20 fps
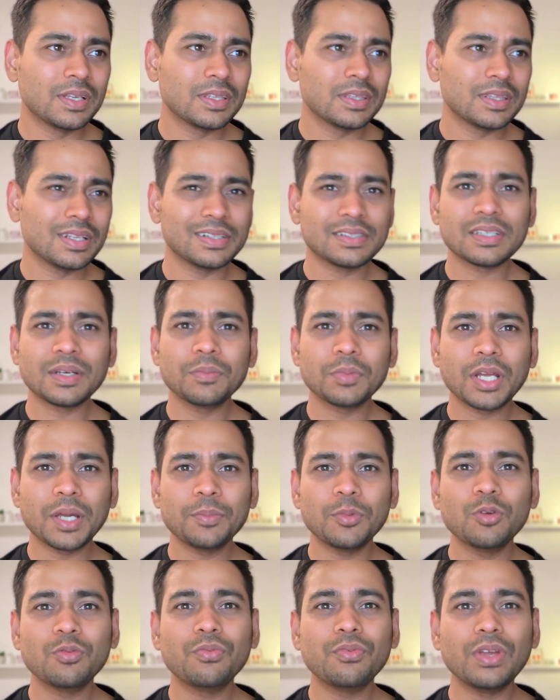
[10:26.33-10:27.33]
that sometimes
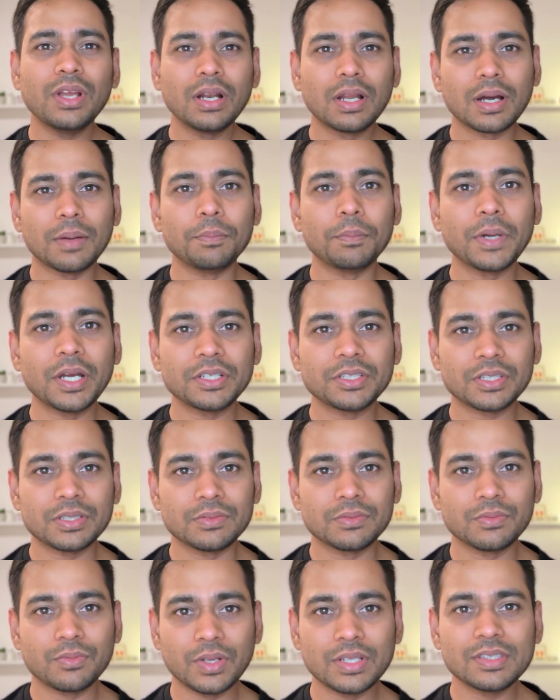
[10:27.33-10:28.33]
you feel compassion
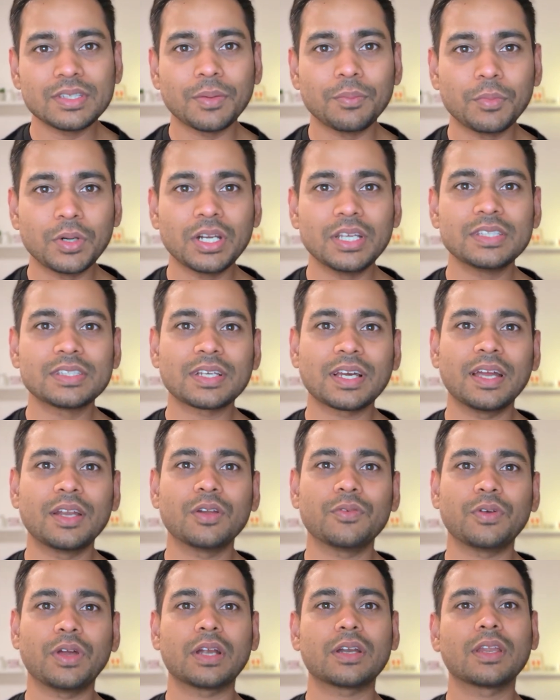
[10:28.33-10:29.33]
when somebody is kind
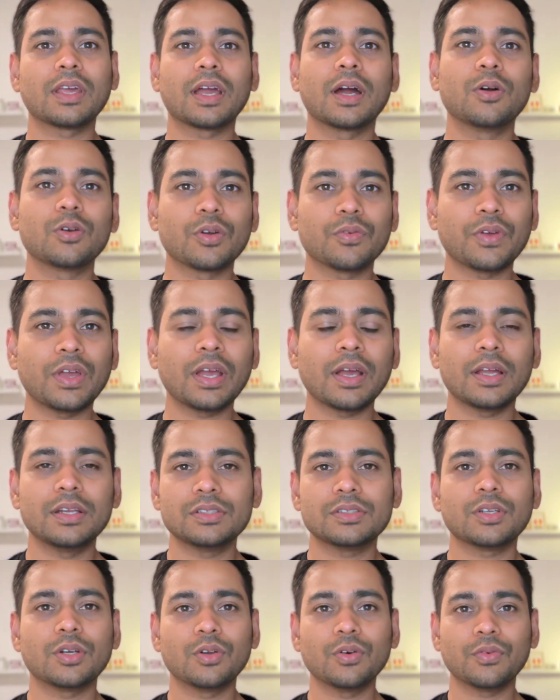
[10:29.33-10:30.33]
of acting out of anger
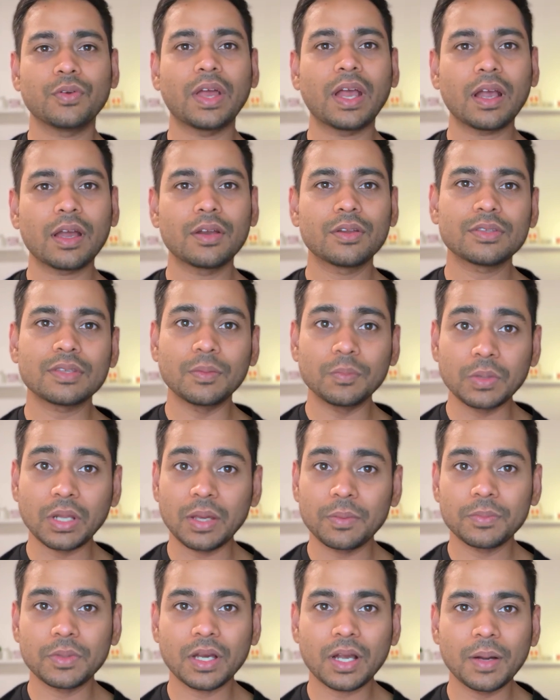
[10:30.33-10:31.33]
instead of anger
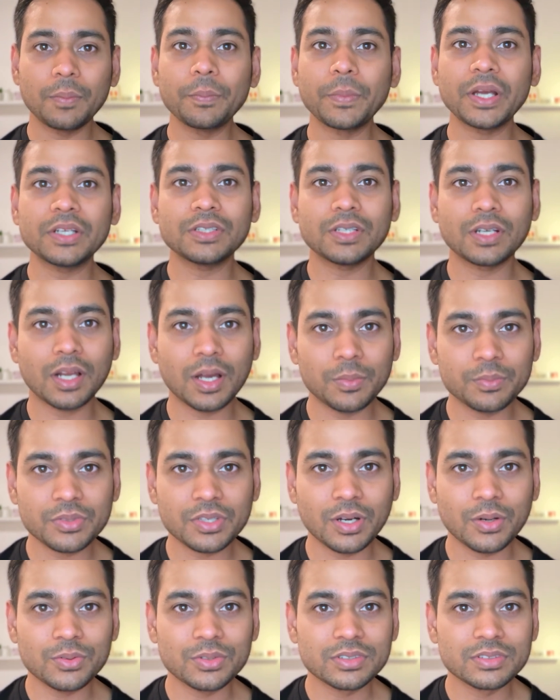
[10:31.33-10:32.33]
sometimes the compassion comes out